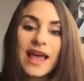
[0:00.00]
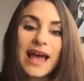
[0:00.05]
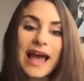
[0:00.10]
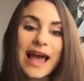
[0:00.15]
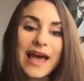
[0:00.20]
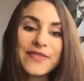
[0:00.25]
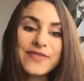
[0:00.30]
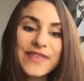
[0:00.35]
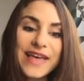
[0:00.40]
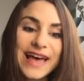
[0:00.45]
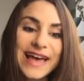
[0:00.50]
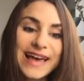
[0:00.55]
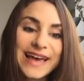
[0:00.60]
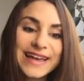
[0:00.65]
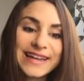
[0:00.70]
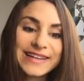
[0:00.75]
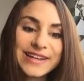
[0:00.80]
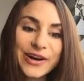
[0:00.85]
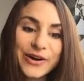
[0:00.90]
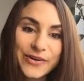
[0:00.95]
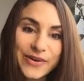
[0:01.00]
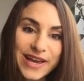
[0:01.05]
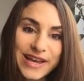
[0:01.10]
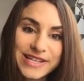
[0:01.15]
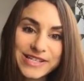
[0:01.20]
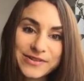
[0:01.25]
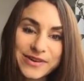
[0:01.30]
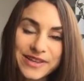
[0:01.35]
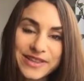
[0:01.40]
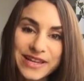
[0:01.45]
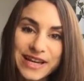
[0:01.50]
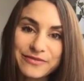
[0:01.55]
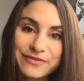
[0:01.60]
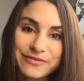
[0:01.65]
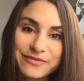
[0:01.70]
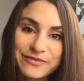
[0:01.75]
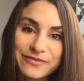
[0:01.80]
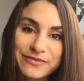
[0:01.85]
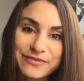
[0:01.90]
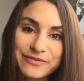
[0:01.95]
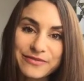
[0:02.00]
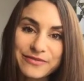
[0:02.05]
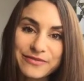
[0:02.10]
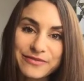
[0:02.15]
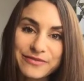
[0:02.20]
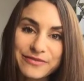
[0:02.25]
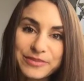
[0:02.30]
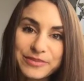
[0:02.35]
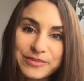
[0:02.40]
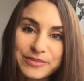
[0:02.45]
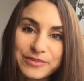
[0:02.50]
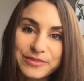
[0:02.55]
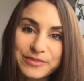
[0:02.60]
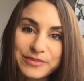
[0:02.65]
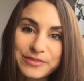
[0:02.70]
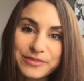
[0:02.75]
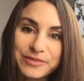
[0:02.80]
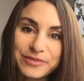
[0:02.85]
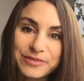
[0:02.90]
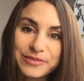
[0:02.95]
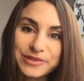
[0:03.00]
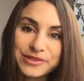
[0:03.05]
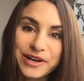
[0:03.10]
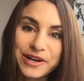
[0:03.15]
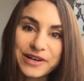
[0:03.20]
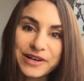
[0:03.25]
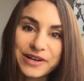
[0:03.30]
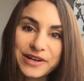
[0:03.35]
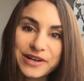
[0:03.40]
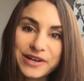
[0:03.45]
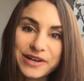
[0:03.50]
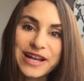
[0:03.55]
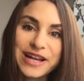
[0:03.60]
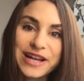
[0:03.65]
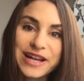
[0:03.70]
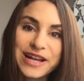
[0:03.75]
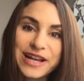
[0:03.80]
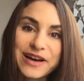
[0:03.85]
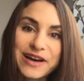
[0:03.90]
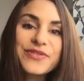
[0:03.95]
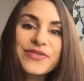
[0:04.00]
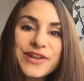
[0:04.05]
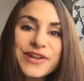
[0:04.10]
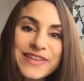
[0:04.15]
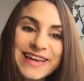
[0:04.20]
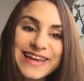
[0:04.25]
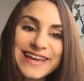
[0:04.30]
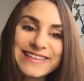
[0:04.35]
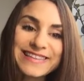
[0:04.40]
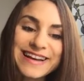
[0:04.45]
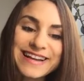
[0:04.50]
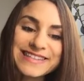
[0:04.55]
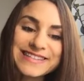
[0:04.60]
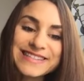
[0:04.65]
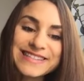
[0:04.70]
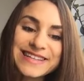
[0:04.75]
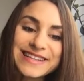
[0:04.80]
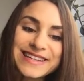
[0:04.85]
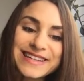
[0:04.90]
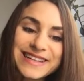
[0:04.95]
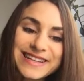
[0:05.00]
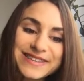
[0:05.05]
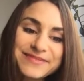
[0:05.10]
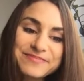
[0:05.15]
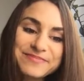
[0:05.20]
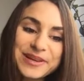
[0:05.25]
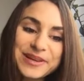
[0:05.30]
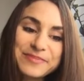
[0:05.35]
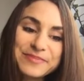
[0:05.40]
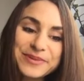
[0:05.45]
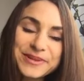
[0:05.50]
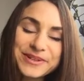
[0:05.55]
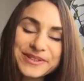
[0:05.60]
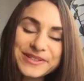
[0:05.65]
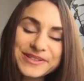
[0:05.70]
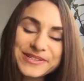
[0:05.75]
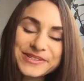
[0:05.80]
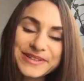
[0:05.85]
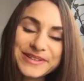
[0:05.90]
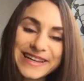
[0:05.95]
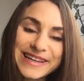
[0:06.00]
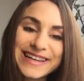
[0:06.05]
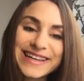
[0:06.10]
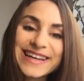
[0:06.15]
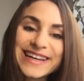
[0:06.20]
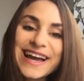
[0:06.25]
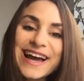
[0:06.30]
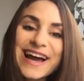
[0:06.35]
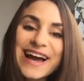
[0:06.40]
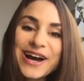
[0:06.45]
And then, okay, so I think I've rambled on enough about that. So the third thing that I see people doing,